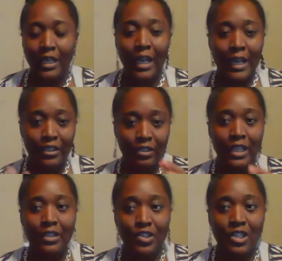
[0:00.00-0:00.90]
and I like to
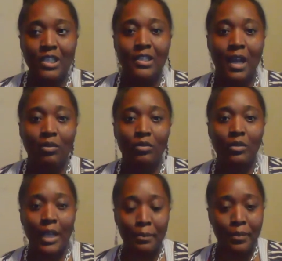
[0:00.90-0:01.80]
take the seeds out
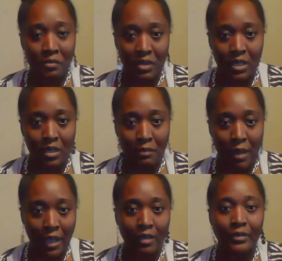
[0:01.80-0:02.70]
and put them in, in
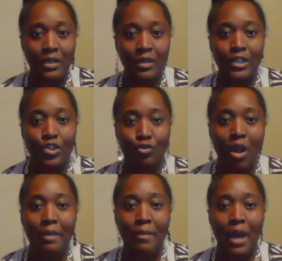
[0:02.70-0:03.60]
my oven and
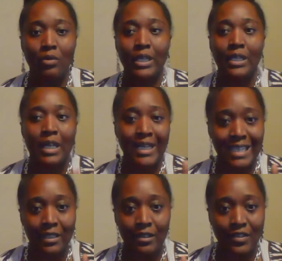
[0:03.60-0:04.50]
dry them out and then I
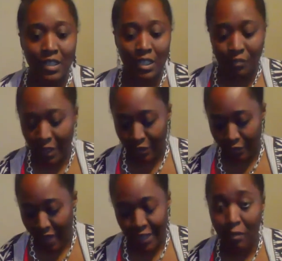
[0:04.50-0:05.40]
eat the seeds. But
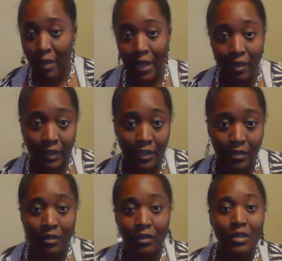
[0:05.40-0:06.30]
right now my
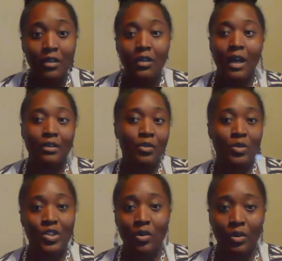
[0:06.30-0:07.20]
oven, I don't know
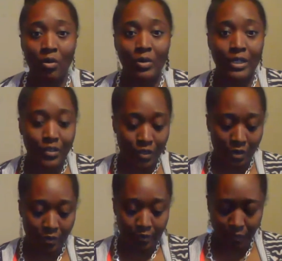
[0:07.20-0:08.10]
what's going on with it.
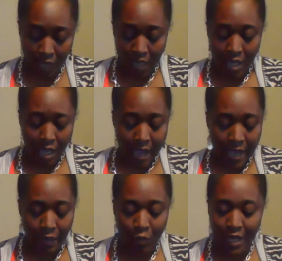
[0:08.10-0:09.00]
So
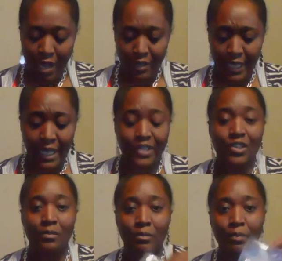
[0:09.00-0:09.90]
I went out and I got
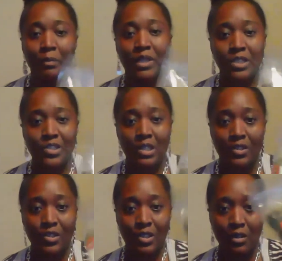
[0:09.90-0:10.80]
some pumpkin
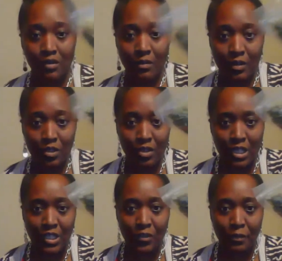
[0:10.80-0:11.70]
seeds here. You're
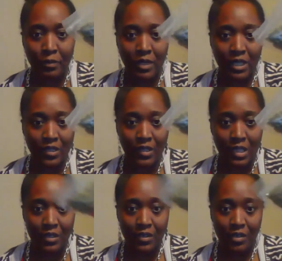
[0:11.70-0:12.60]
gonna need some pumpkin
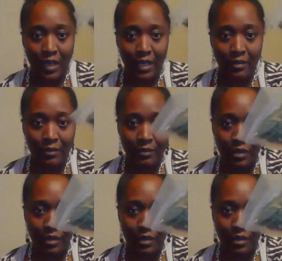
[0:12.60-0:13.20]
seeds, okay?